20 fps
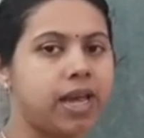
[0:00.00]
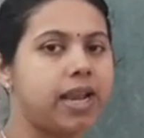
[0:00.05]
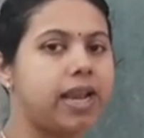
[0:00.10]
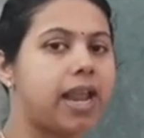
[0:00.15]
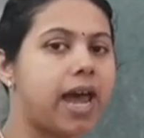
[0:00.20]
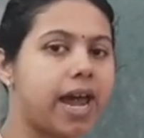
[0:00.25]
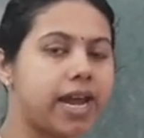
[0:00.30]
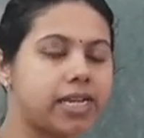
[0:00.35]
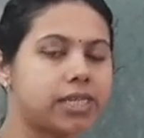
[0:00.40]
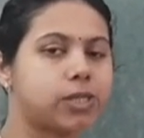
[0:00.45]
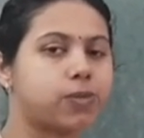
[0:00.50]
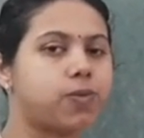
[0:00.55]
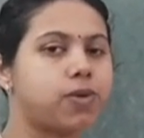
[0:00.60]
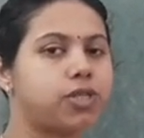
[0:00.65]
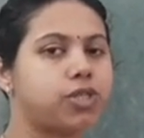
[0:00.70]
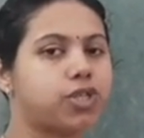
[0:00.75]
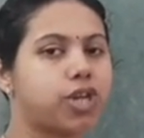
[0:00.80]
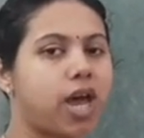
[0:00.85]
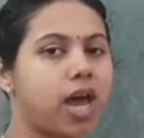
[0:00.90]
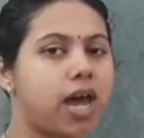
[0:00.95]
Lines
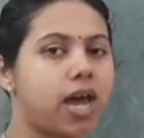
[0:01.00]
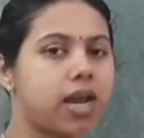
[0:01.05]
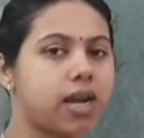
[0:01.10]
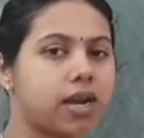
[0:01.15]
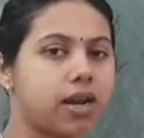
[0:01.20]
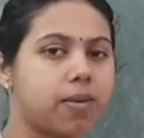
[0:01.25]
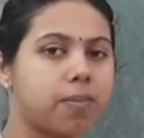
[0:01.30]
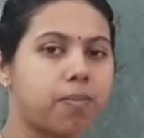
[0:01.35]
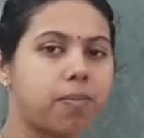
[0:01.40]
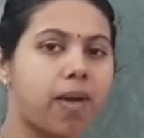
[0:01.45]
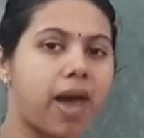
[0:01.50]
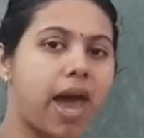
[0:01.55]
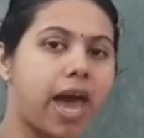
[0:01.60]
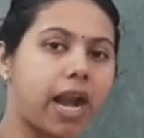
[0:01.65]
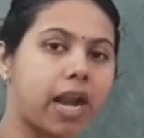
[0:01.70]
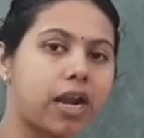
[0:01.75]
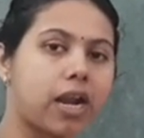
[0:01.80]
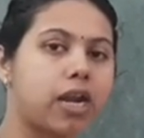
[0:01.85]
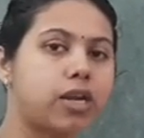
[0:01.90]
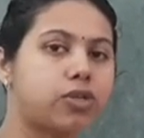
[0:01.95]
which are
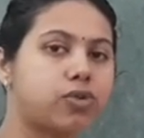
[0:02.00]
parallel